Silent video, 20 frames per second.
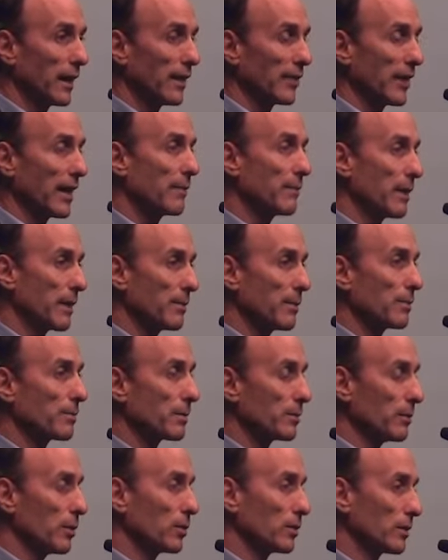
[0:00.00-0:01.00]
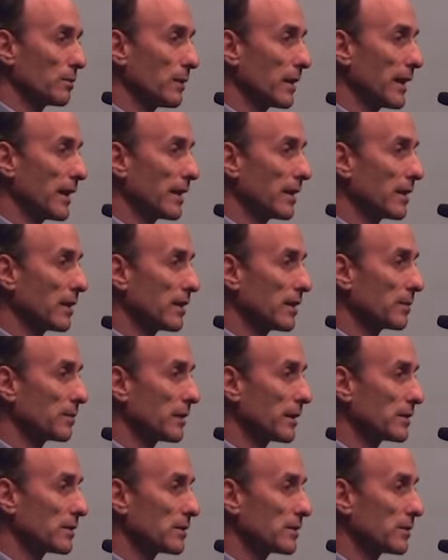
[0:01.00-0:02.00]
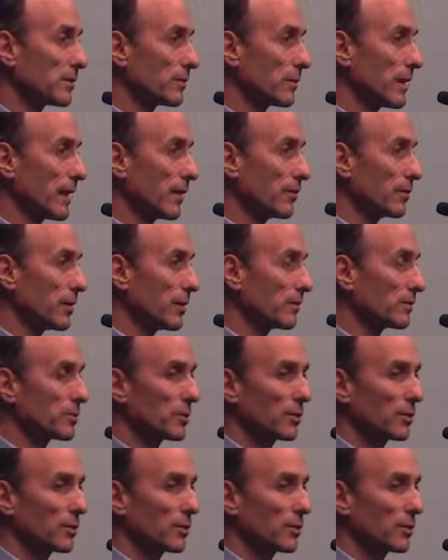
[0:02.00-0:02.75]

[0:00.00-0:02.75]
and that may be promoted by the presence of Roundup.